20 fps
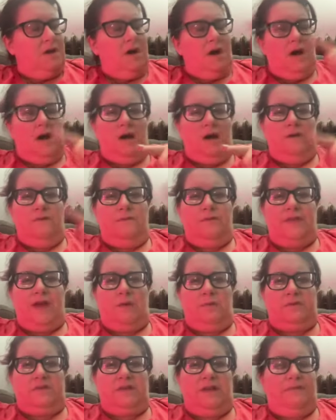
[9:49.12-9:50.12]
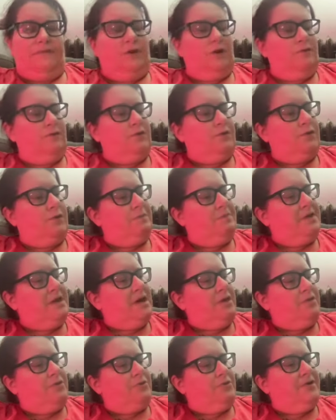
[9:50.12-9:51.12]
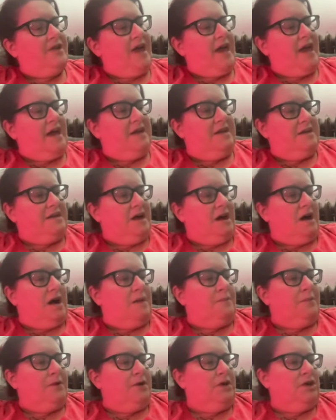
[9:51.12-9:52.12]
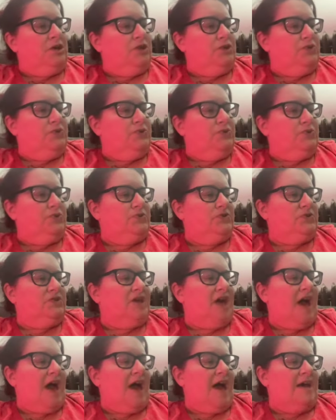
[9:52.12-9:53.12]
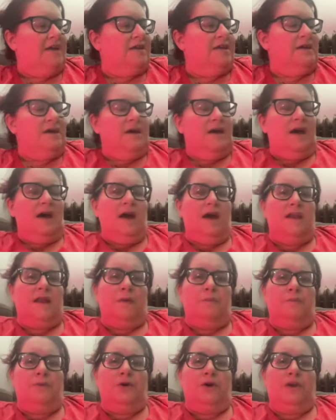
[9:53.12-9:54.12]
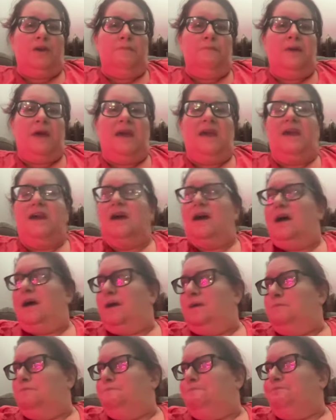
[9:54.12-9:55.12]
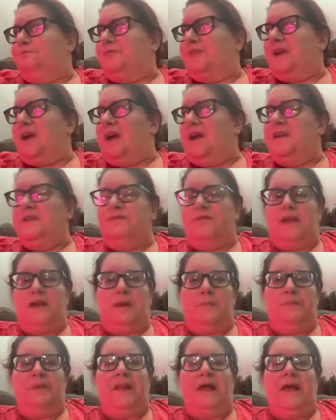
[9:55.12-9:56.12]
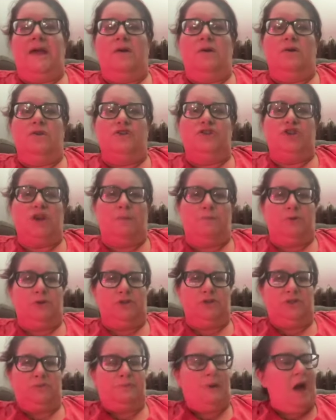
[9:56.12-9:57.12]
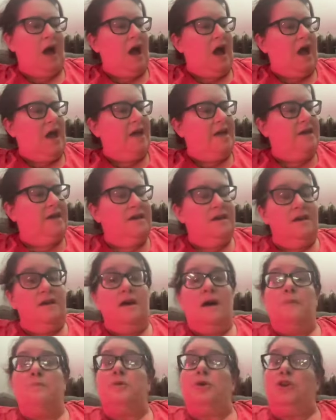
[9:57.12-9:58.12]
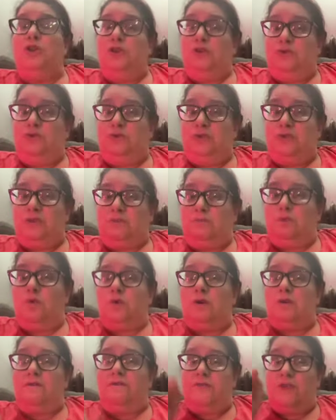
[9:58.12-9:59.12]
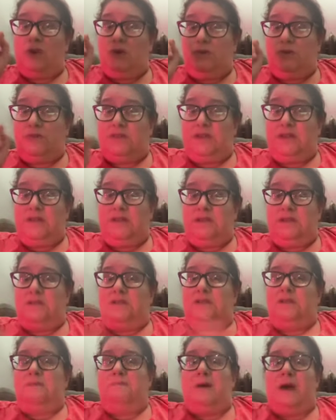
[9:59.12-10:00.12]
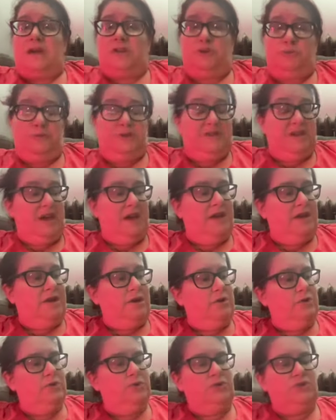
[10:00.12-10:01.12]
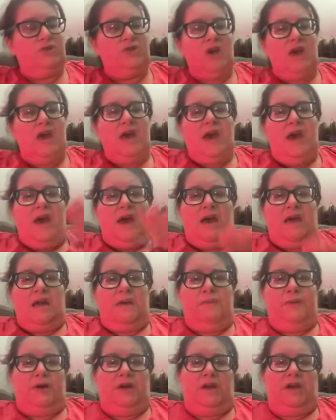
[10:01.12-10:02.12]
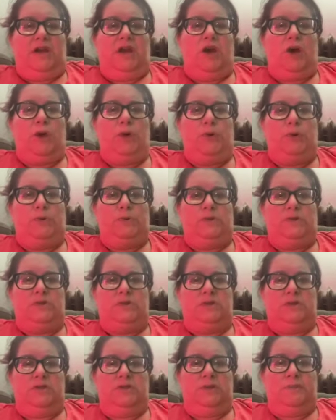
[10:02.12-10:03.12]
that was left over from the other day. Now I'm going to use that, and I'm going to make kind of like a play on shepherd's pie. I'm going to use some more of those instant mashed potatoes, and I'm going to coat the